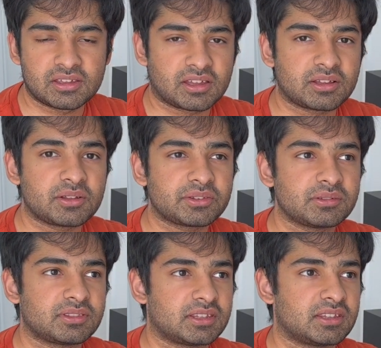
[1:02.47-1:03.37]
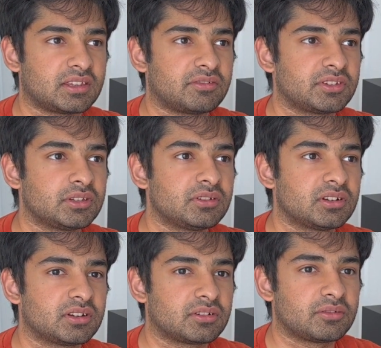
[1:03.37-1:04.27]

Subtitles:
I also think if you